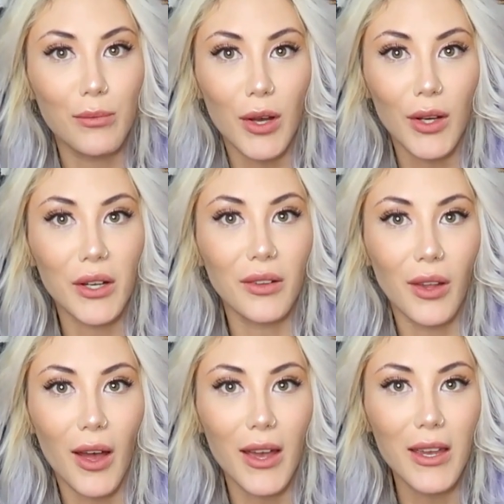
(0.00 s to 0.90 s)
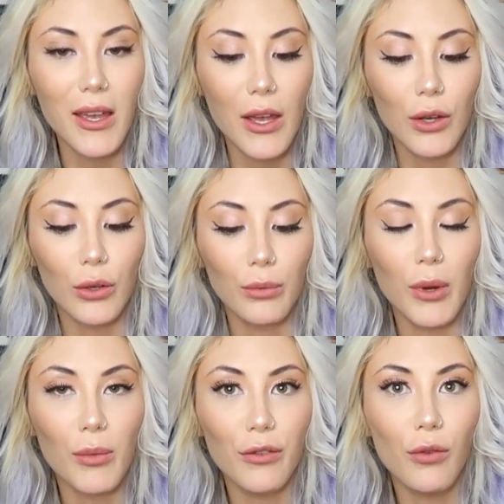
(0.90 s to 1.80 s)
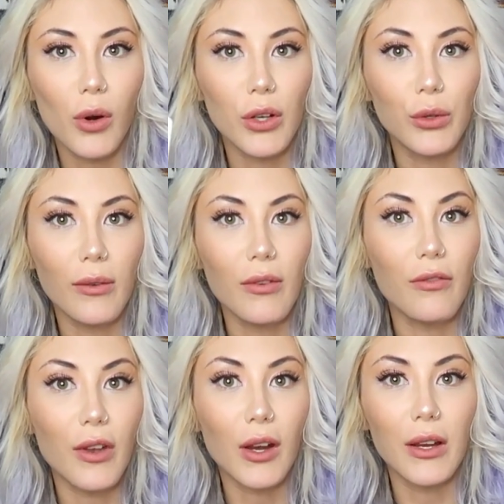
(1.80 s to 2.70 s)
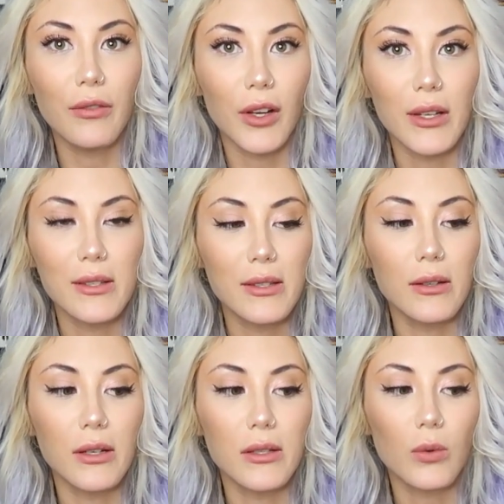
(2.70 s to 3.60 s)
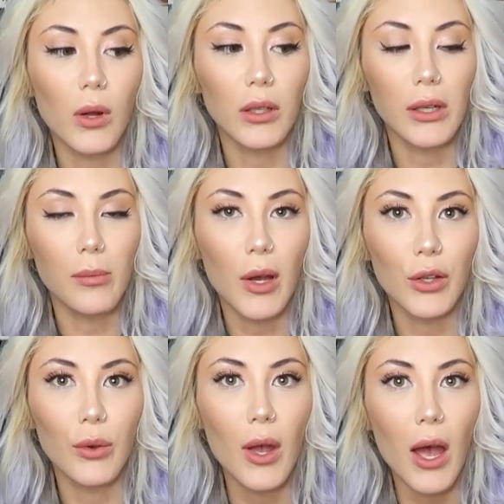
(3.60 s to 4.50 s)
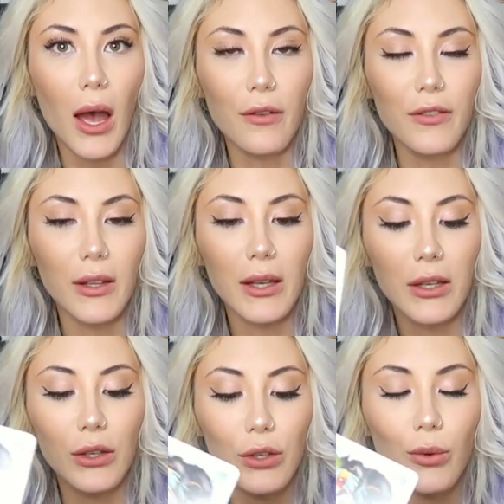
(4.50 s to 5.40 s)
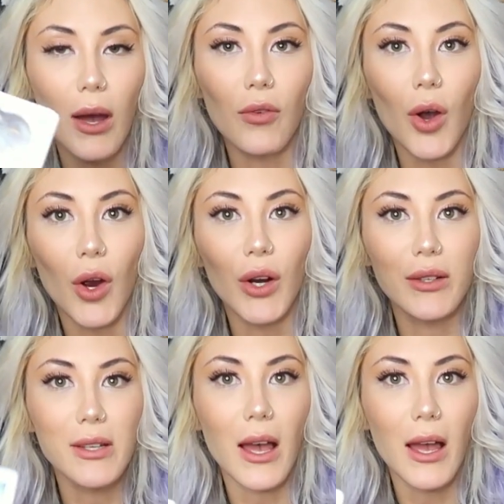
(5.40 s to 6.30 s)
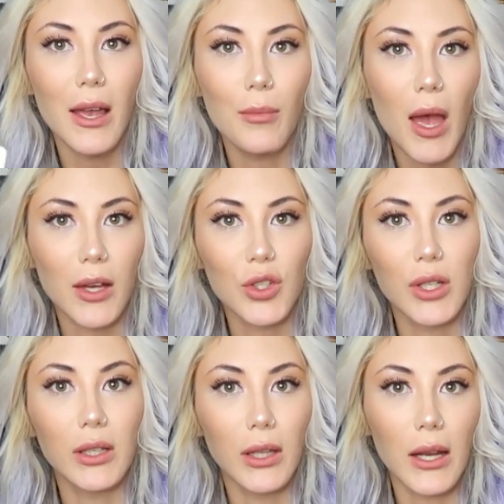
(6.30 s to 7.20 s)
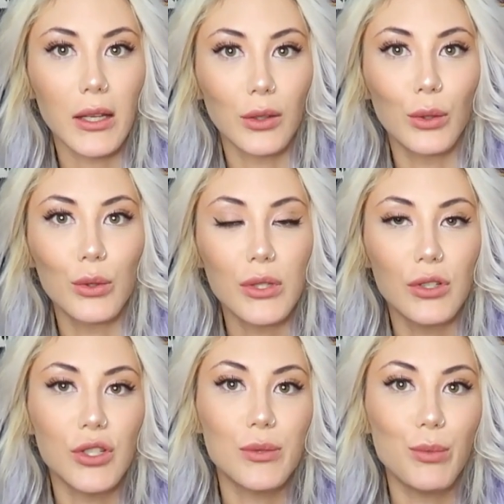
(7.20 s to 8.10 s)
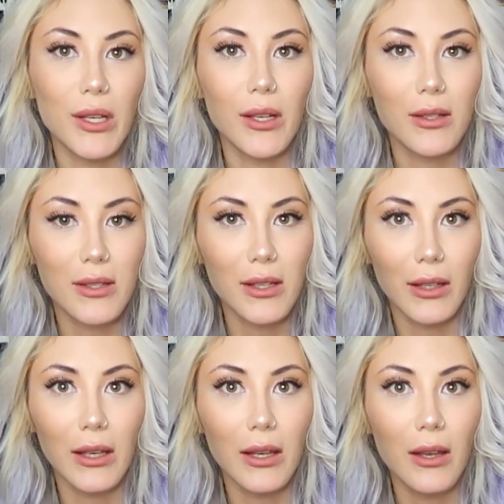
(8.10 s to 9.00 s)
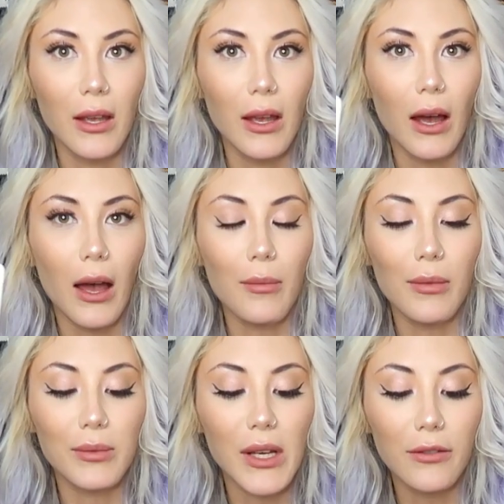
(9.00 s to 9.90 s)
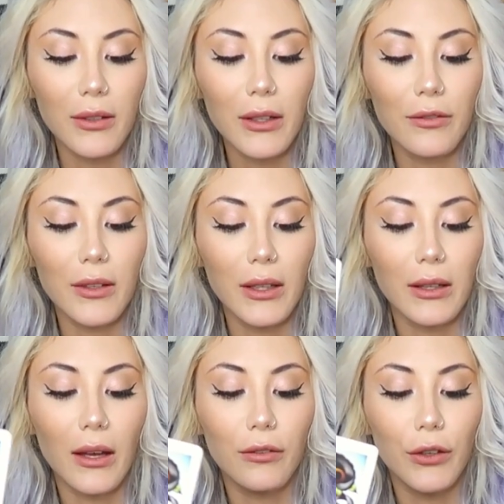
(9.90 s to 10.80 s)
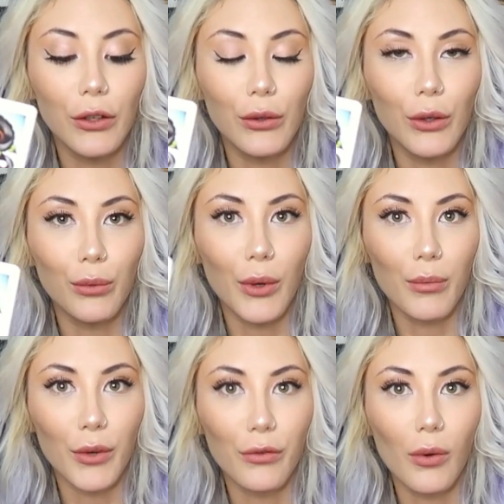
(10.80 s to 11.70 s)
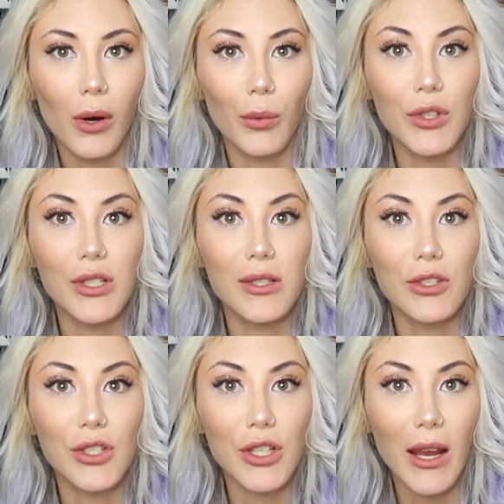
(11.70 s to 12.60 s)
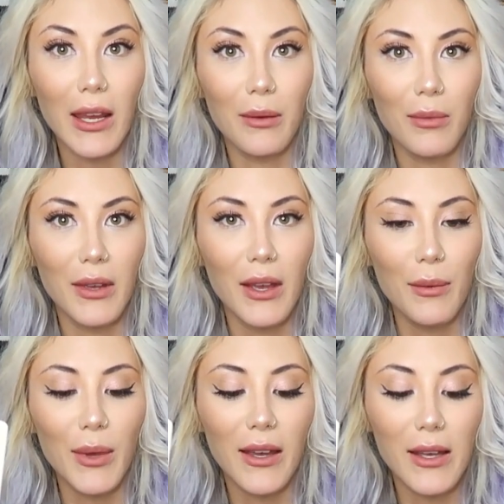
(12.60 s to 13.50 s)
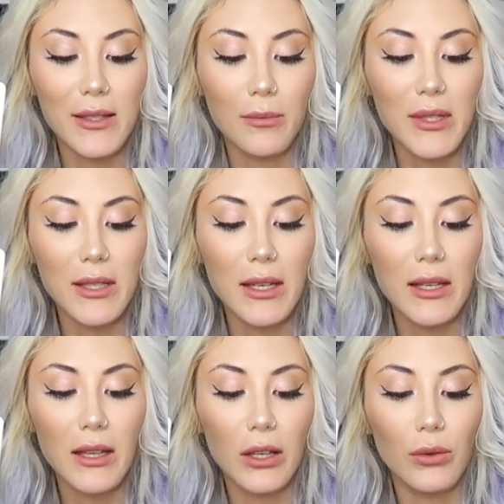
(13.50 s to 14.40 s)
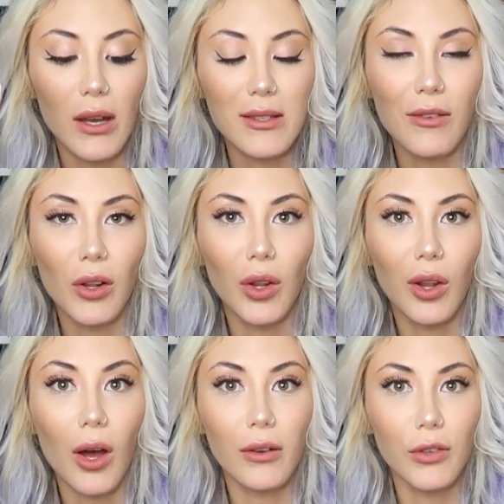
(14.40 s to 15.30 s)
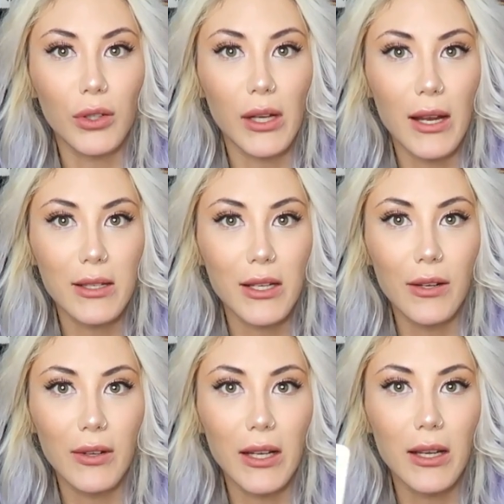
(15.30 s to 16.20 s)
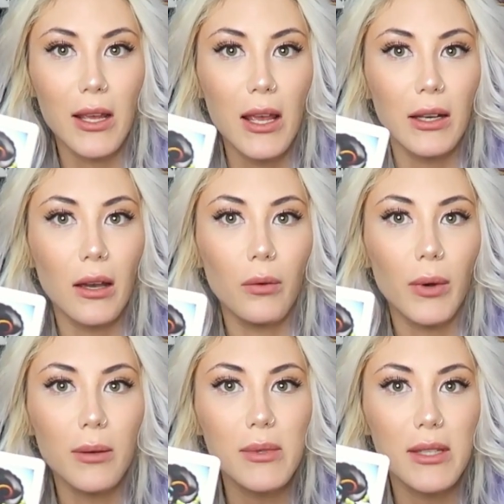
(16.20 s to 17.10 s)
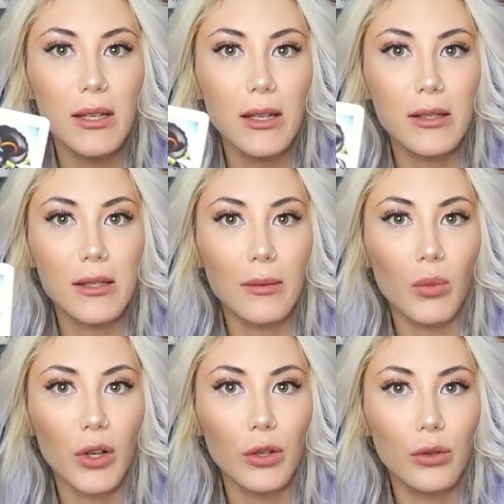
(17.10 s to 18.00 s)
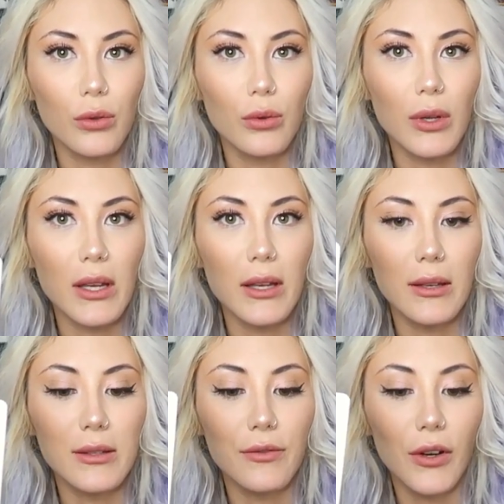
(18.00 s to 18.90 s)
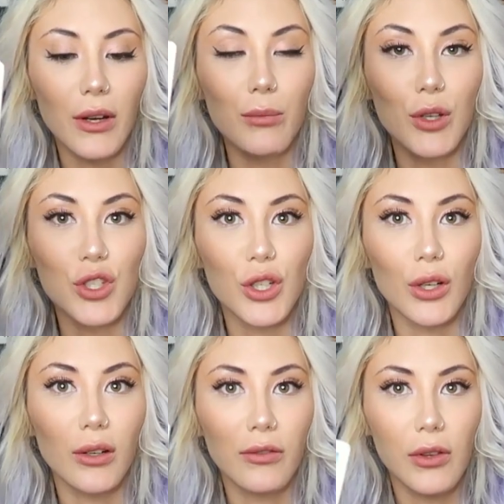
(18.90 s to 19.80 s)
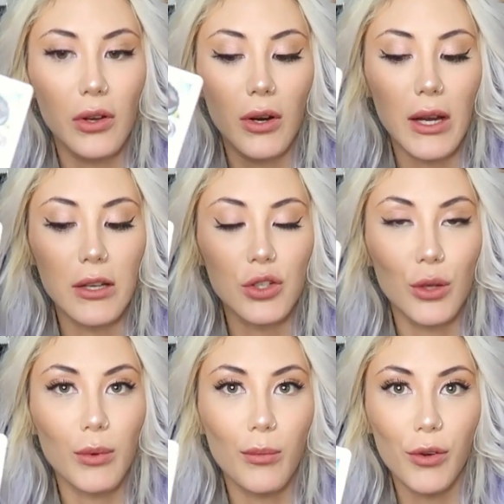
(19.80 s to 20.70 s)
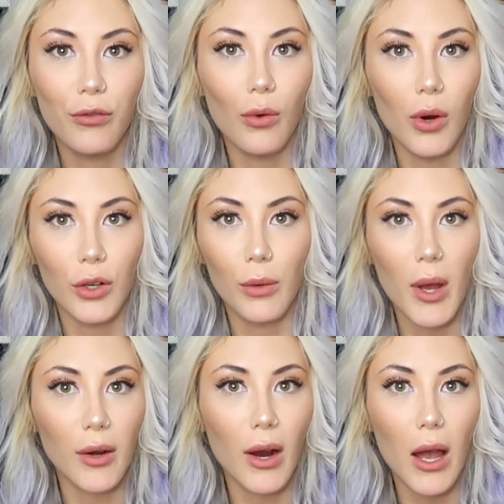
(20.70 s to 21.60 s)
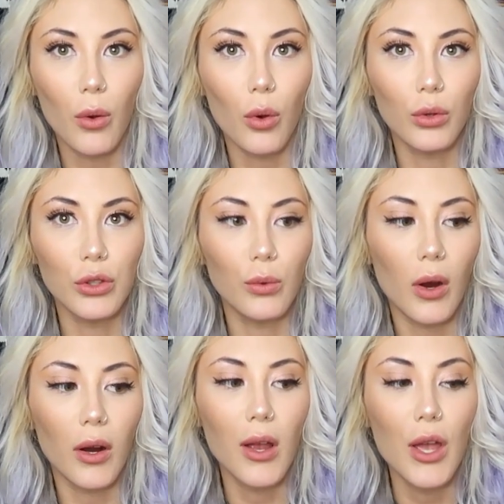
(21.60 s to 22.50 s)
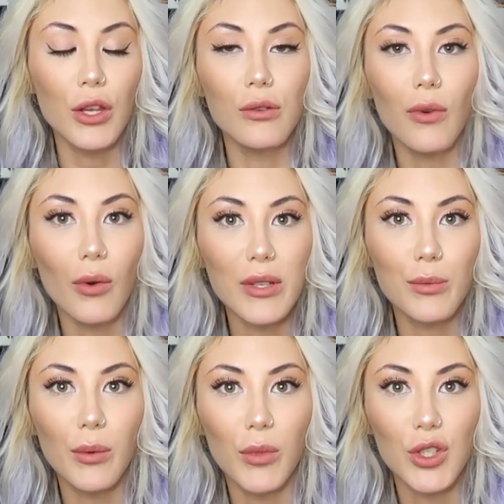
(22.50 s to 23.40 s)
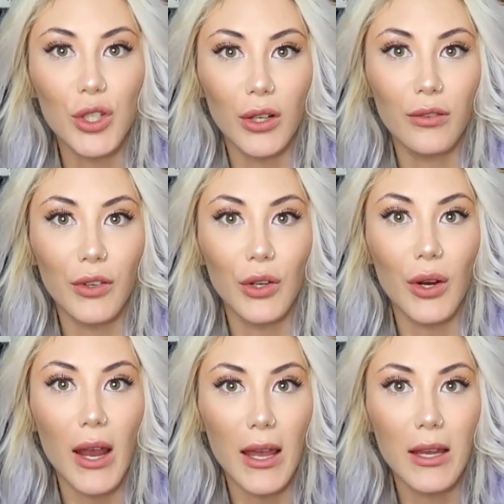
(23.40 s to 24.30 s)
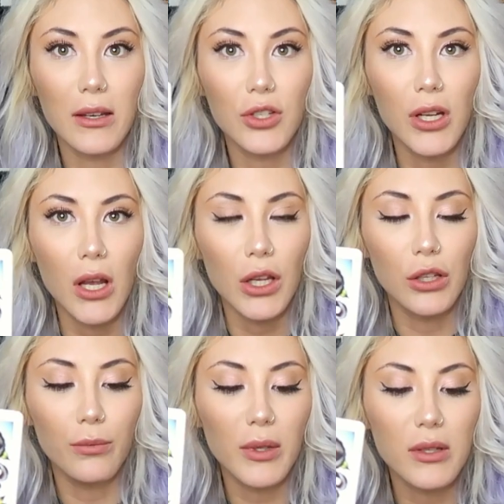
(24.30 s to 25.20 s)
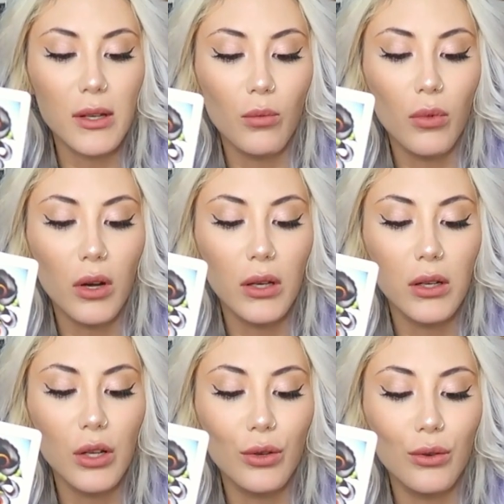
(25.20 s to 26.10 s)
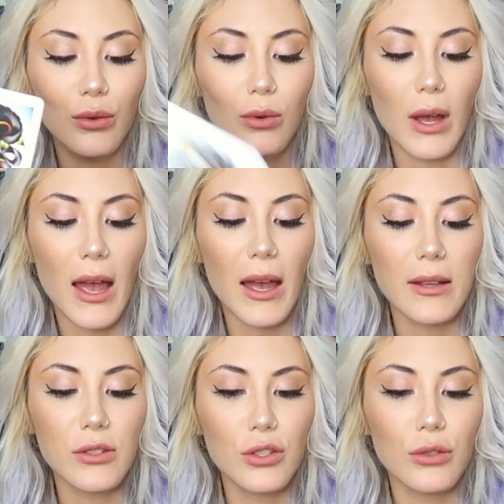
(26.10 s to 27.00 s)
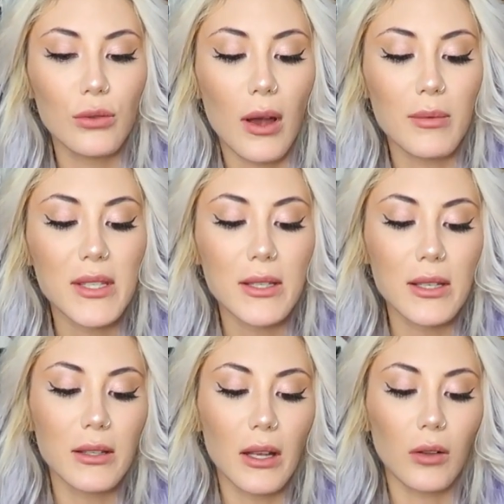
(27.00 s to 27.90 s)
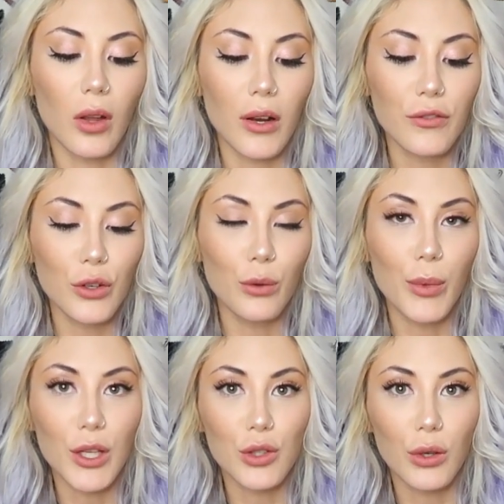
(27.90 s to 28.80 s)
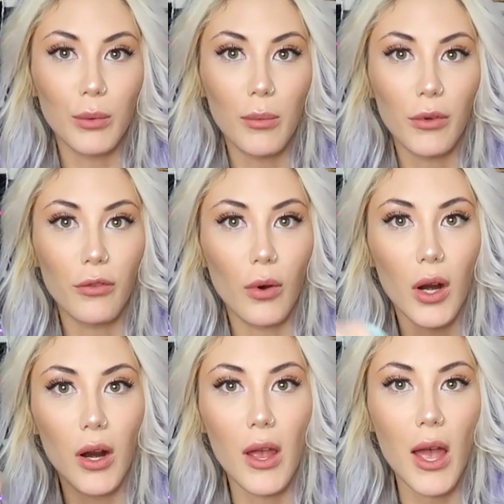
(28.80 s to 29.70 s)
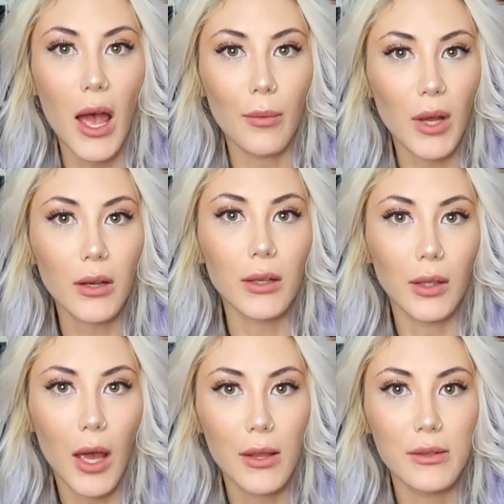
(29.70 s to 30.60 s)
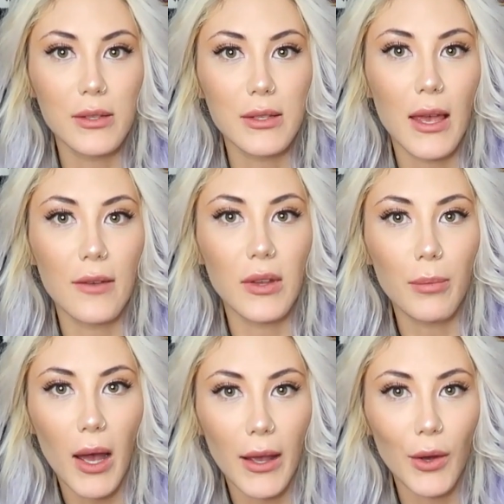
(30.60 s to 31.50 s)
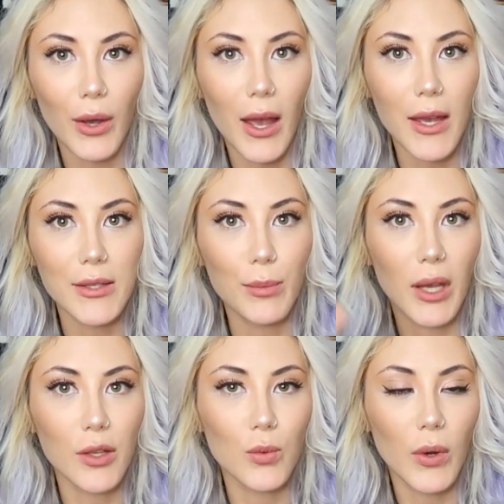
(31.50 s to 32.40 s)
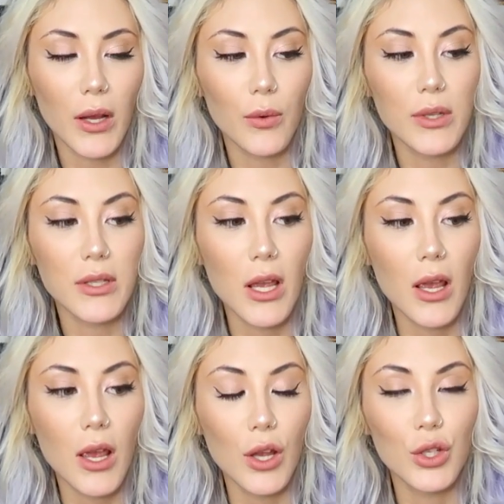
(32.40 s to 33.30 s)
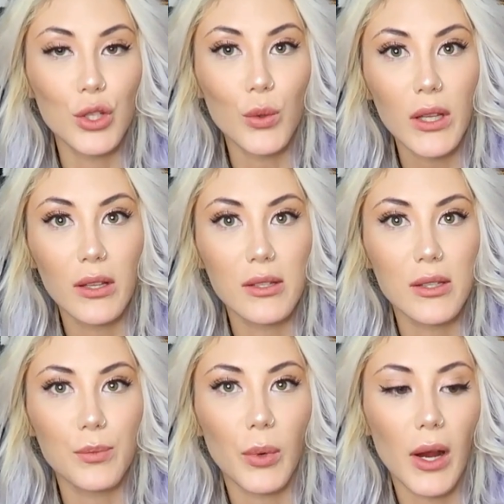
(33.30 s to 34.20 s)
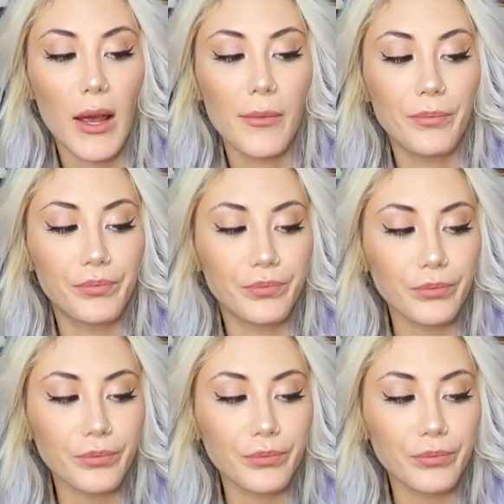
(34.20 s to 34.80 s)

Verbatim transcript: I'm not gonna lie. Group number four, you have a very, very serious quality about you. I feel like you have a hard time actually letting loose and just being silly. I'm definitely feeling that for you group number four, which is a shame because I'm seeing that you guys have a lot of creativity. Now, what I'm seeing is someone who is very mature for their age, group number four. No matter how old you are, you've always been mature for your age. You've been someone who had to, I'm sensing that a lot of you who picked group number four, I'm not gonna lie, this is a heavy pile, guys, because when I was doing this spread,